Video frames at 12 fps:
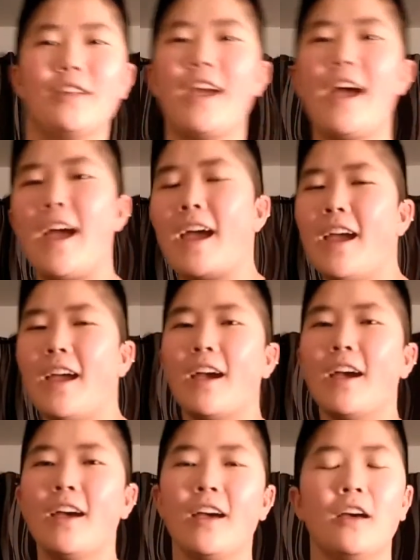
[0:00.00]

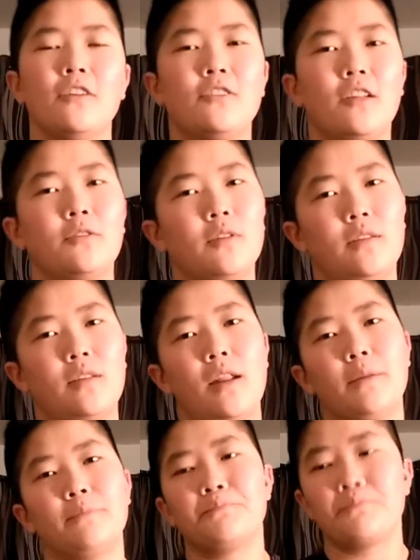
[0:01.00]
Yay! So that's really
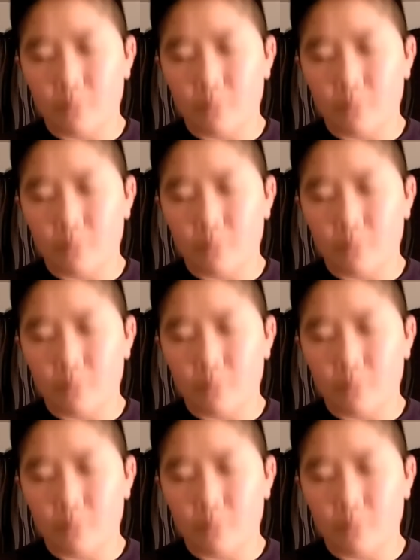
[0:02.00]
exciting.